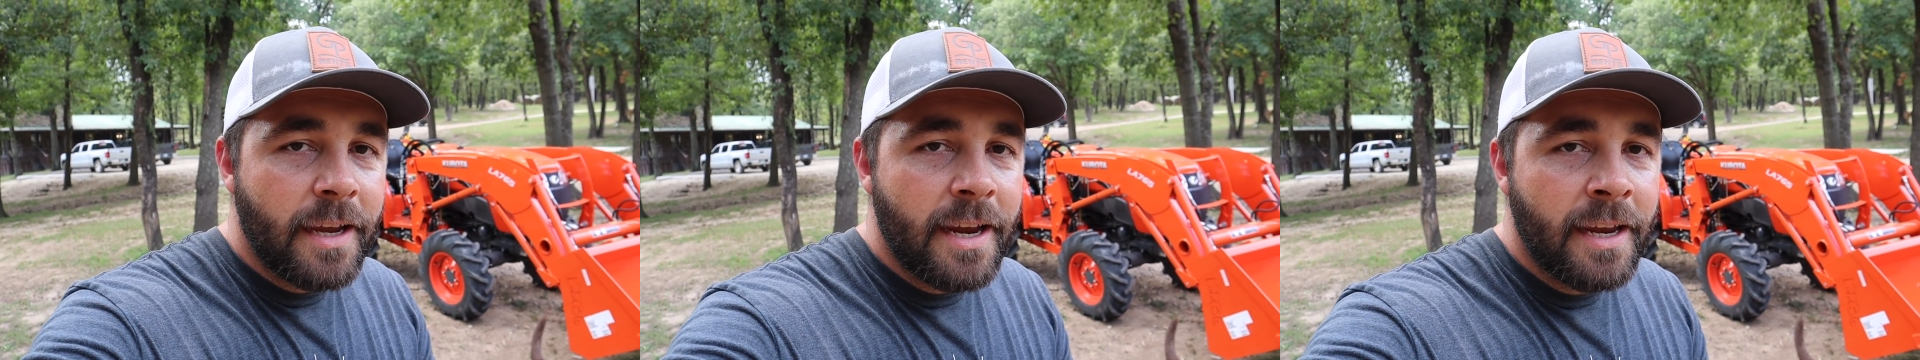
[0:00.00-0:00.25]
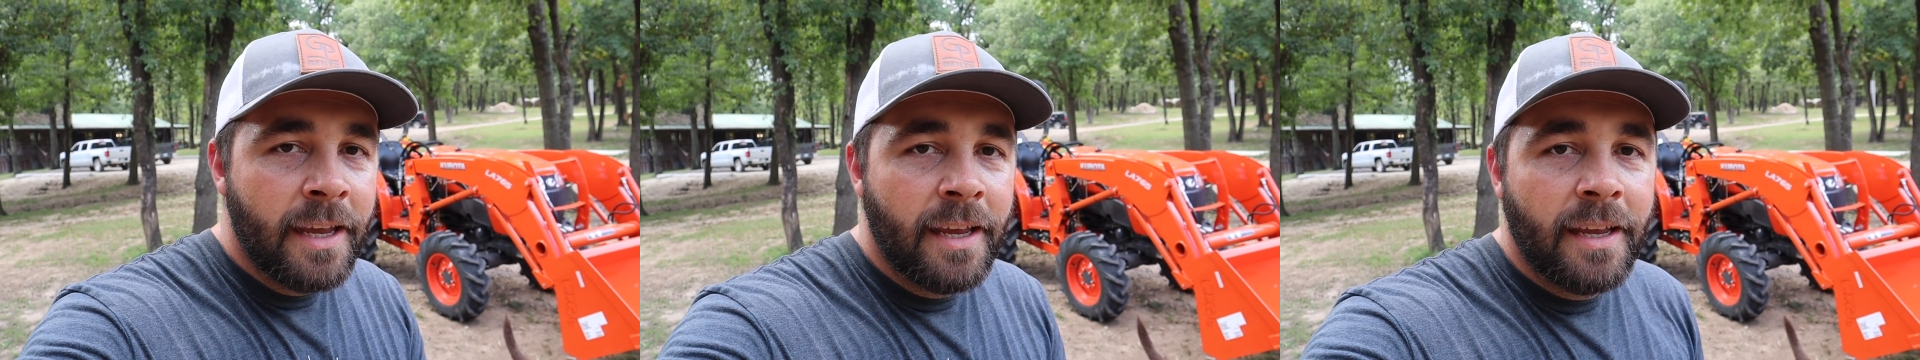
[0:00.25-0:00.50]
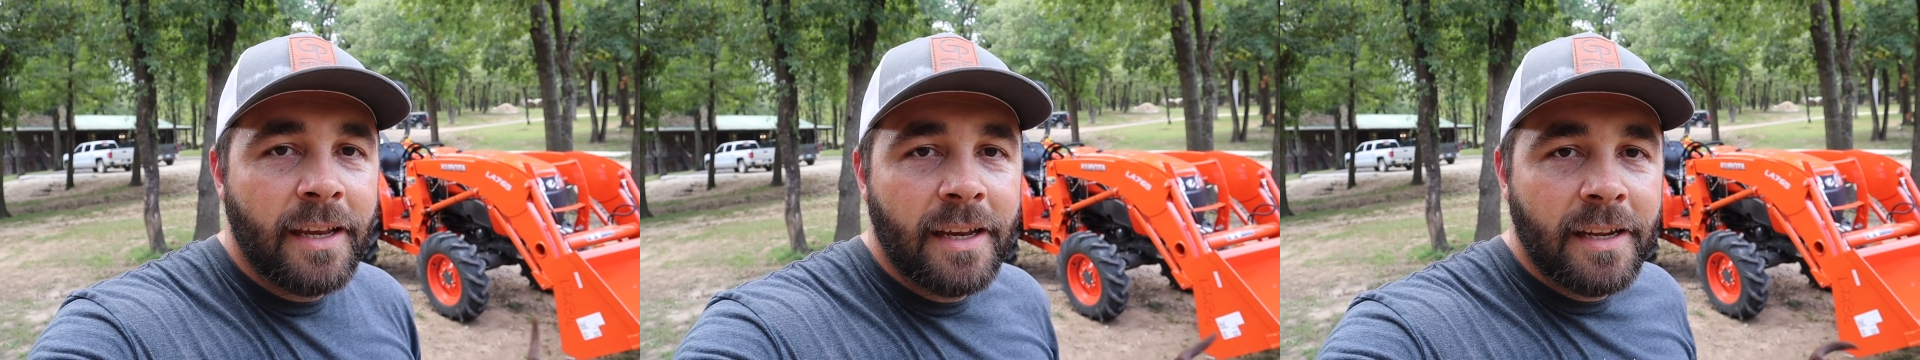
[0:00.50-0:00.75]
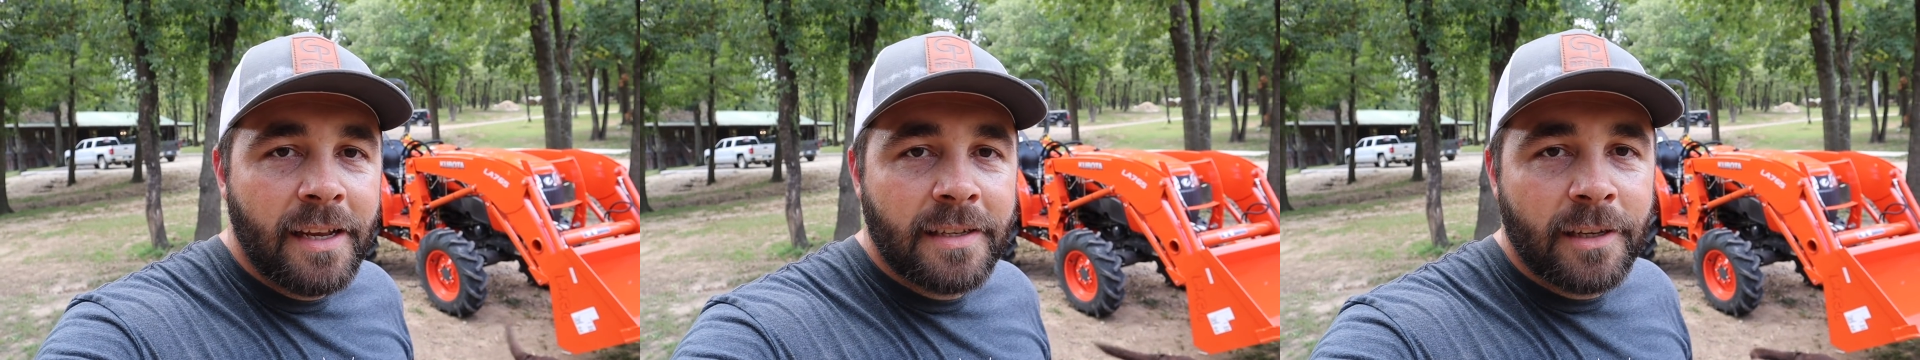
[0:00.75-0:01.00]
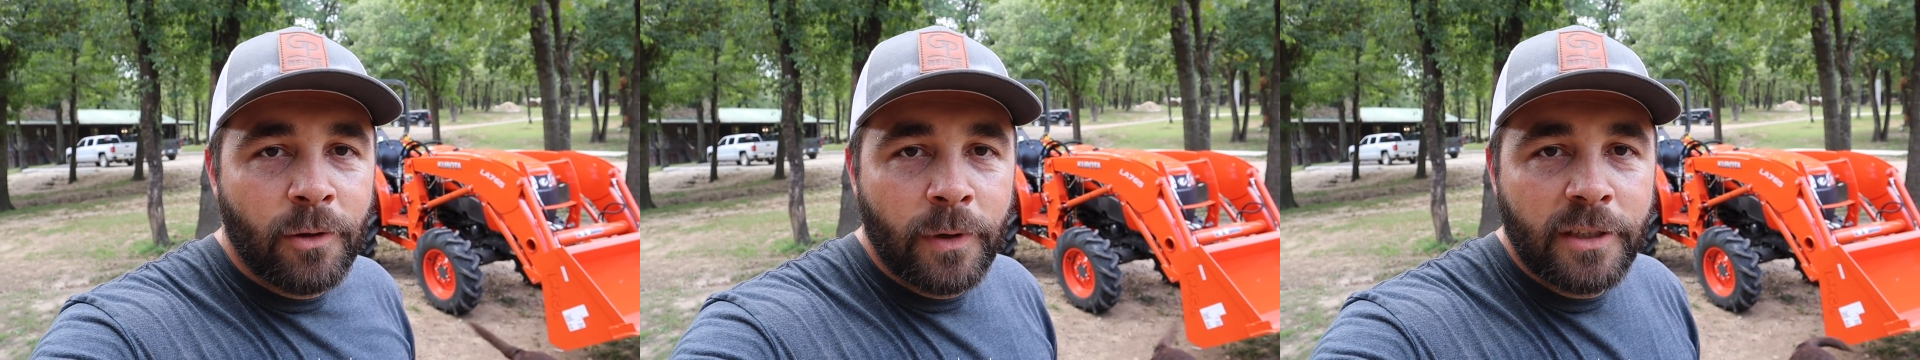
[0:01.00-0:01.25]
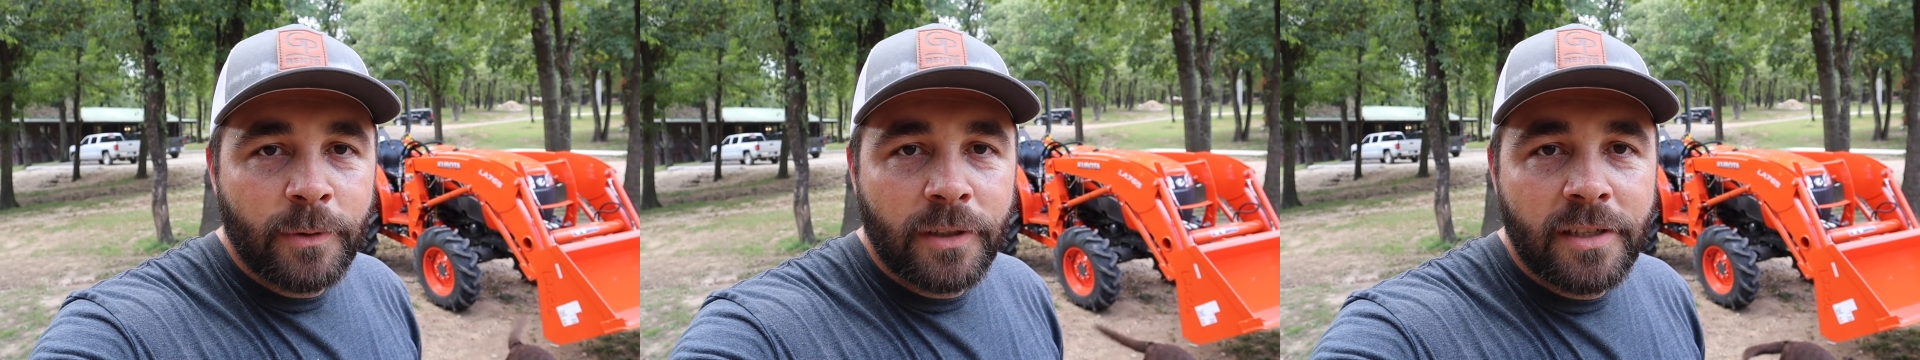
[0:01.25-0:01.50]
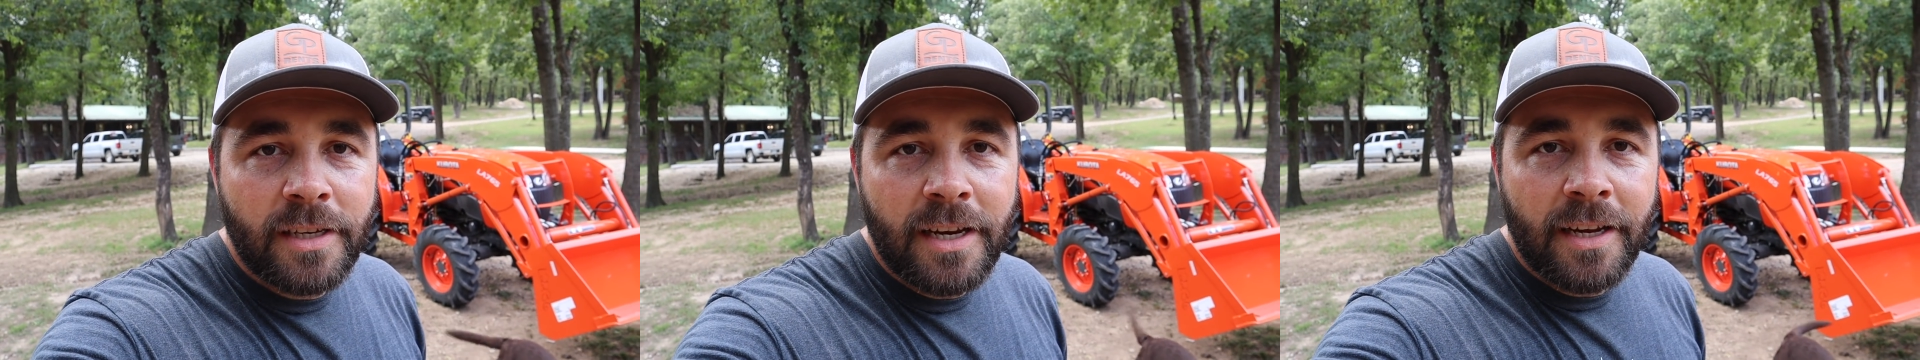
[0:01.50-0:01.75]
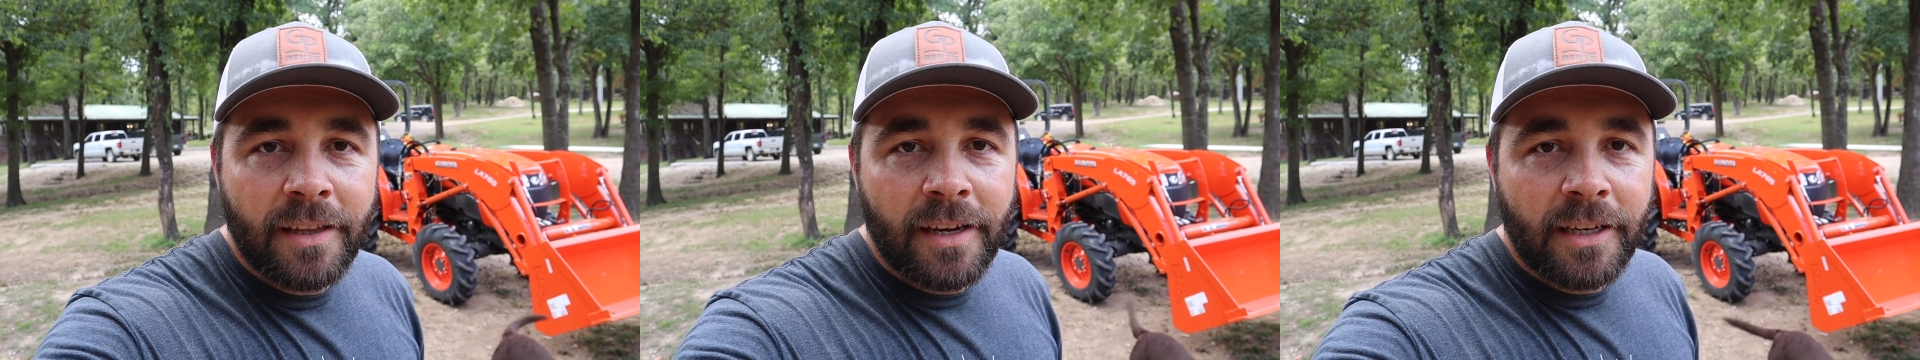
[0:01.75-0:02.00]
day. And as always, we'll
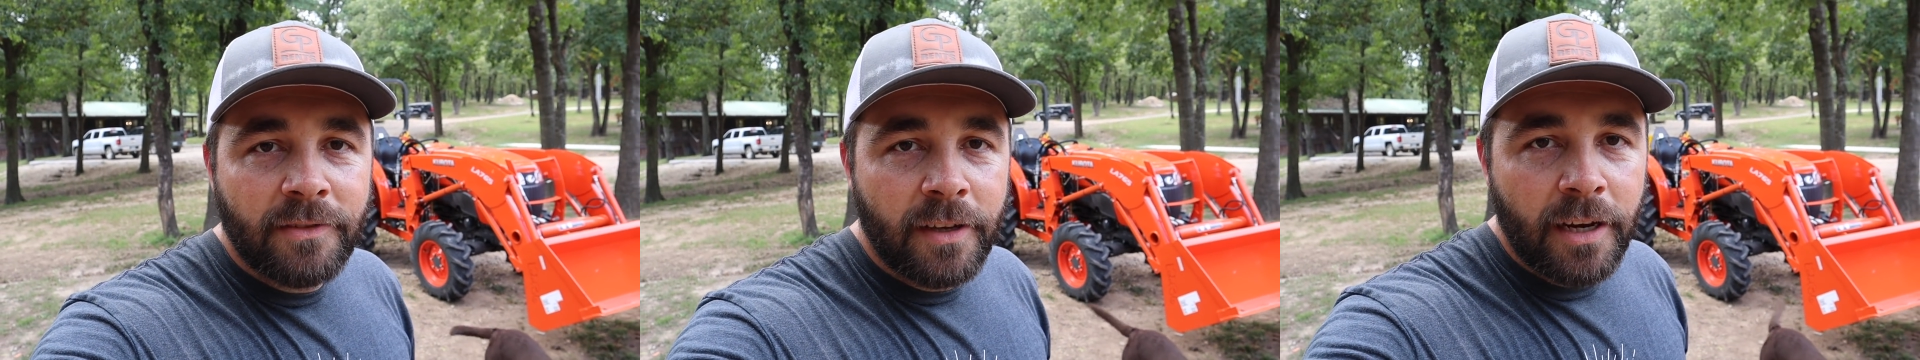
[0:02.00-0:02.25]
see you on the next